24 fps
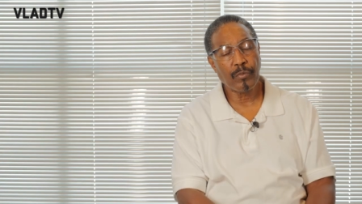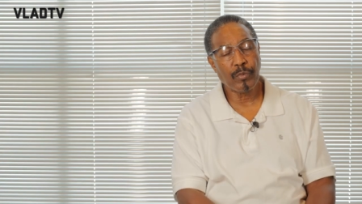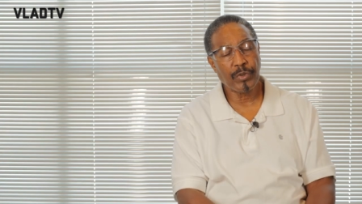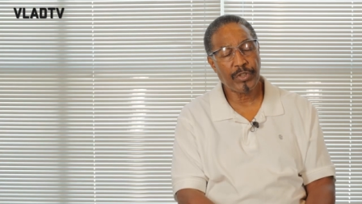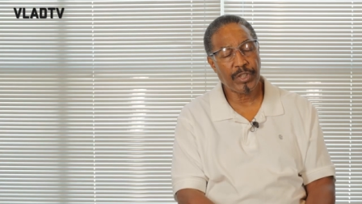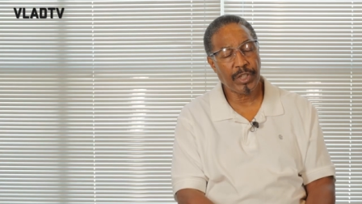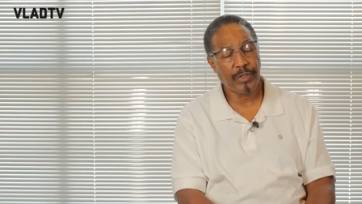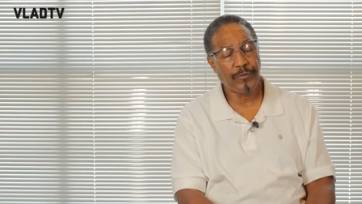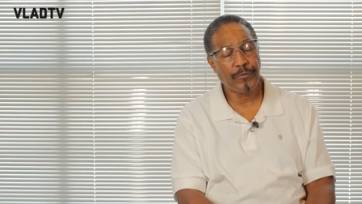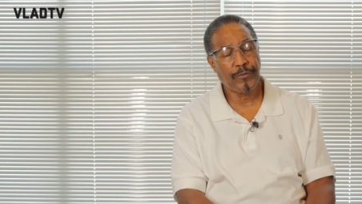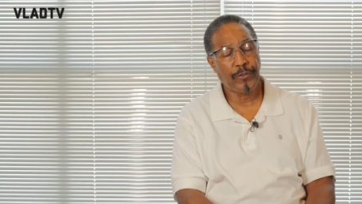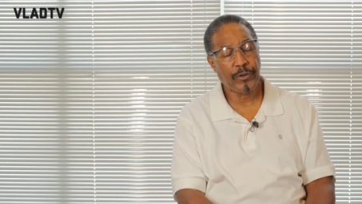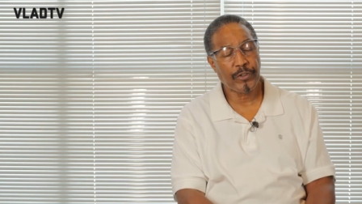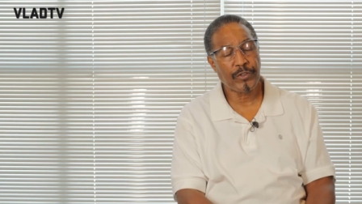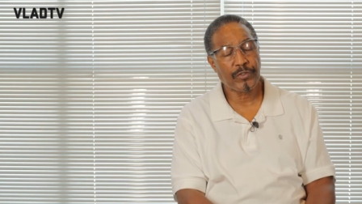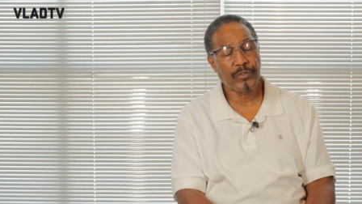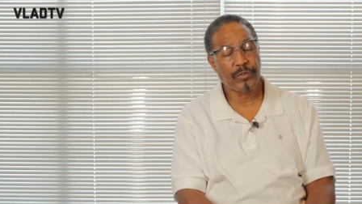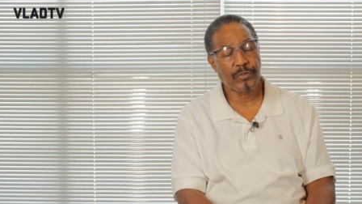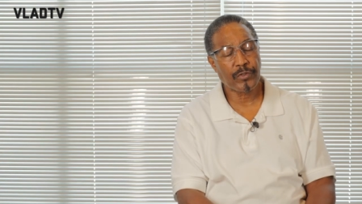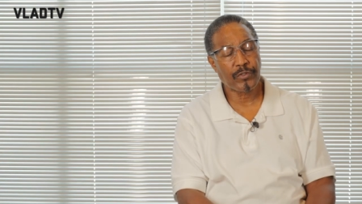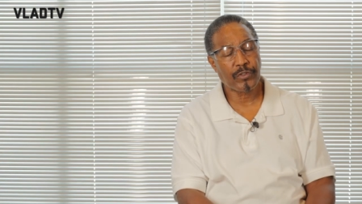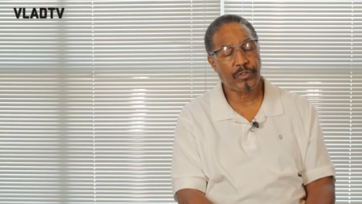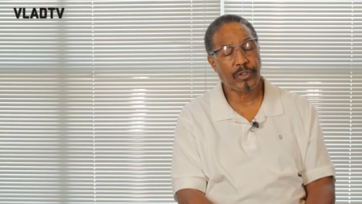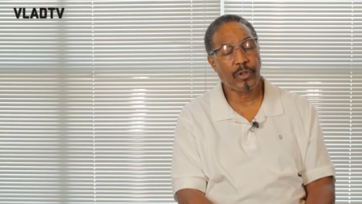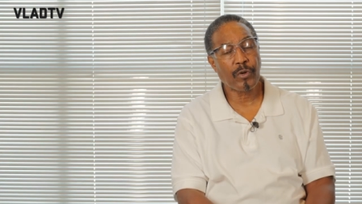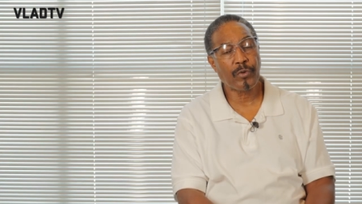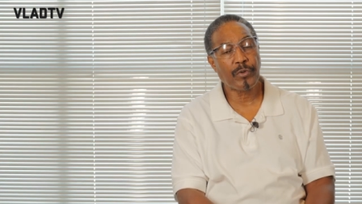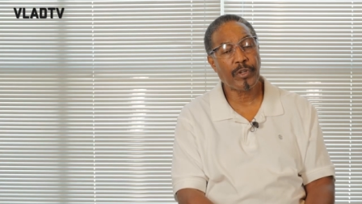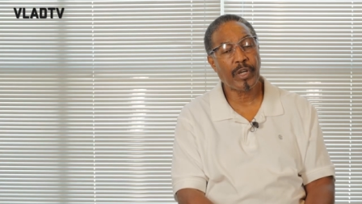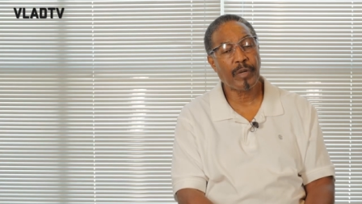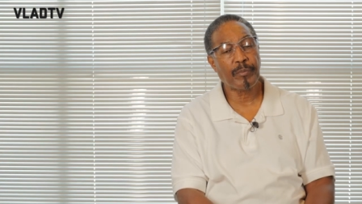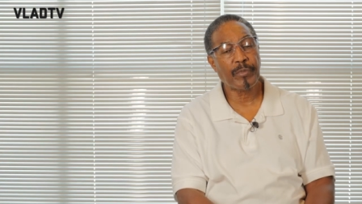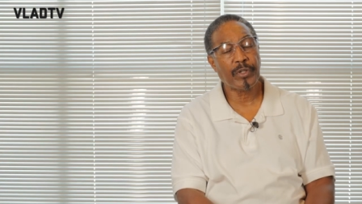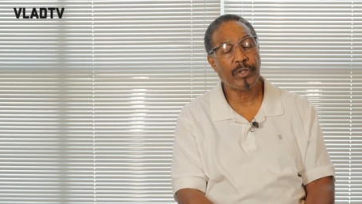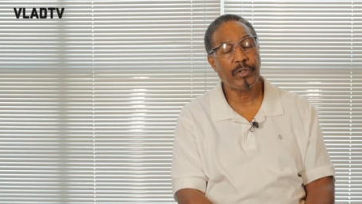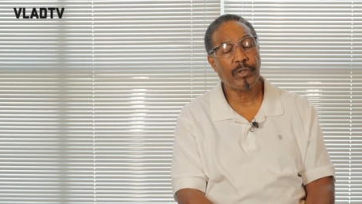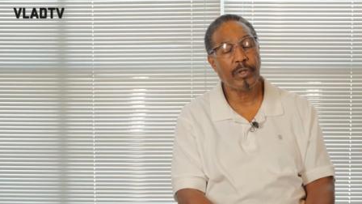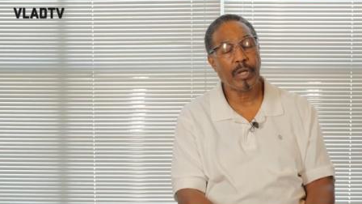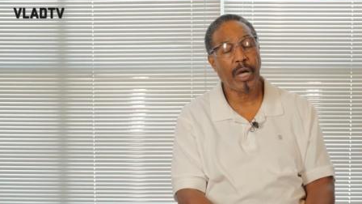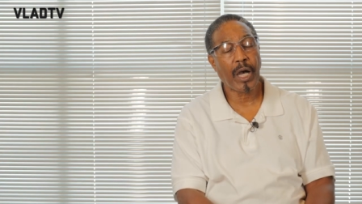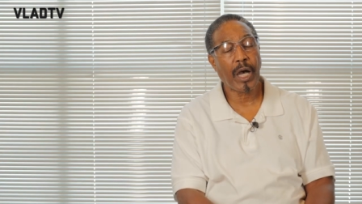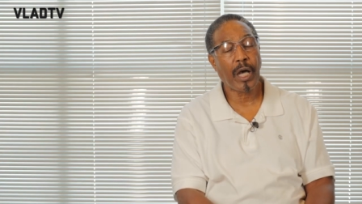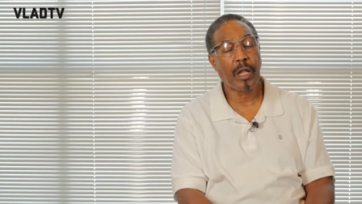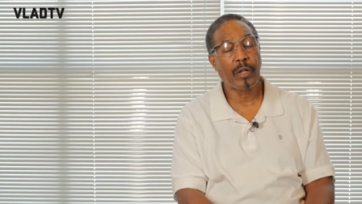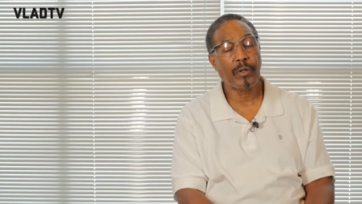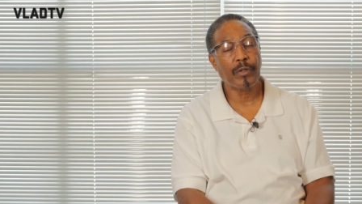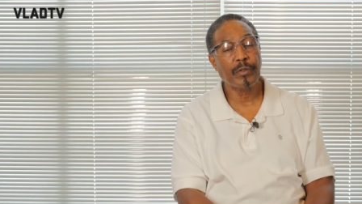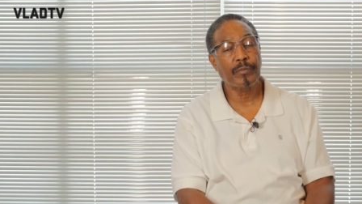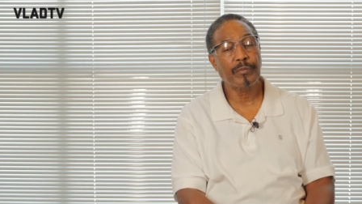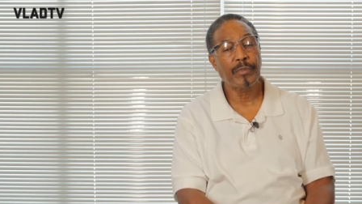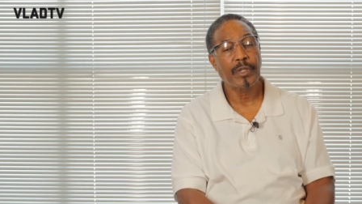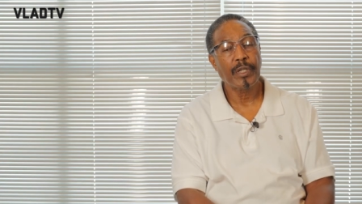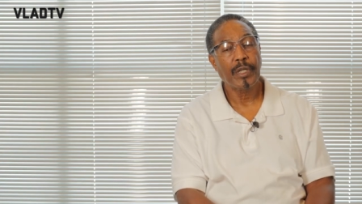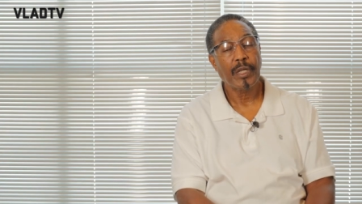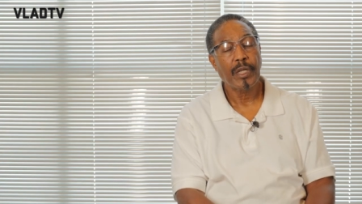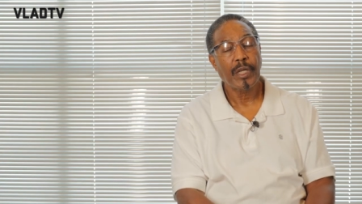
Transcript: When she first showed up in Harlem